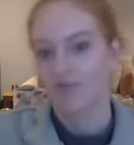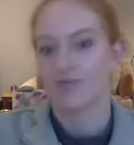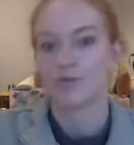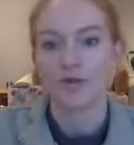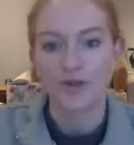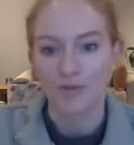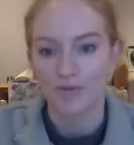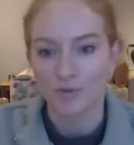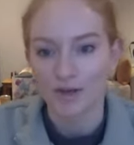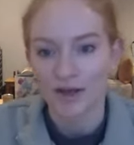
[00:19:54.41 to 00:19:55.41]
There's one thing
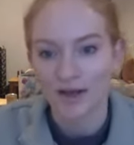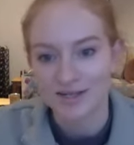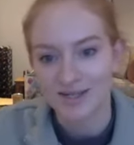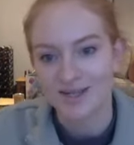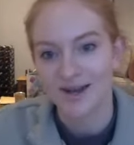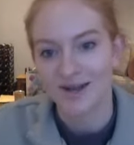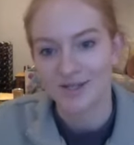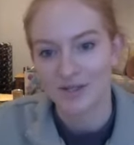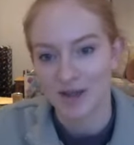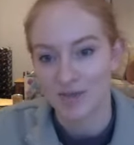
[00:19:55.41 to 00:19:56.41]
we've all learned in the
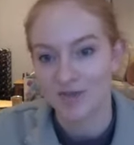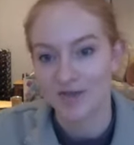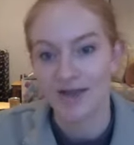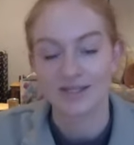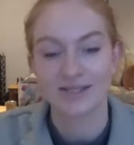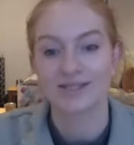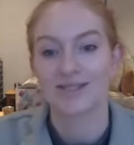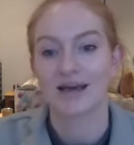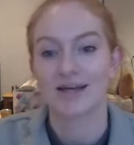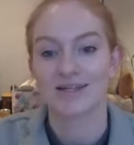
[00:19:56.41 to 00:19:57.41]
last couple of years, it's
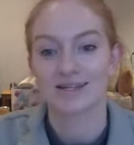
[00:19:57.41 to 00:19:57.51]
that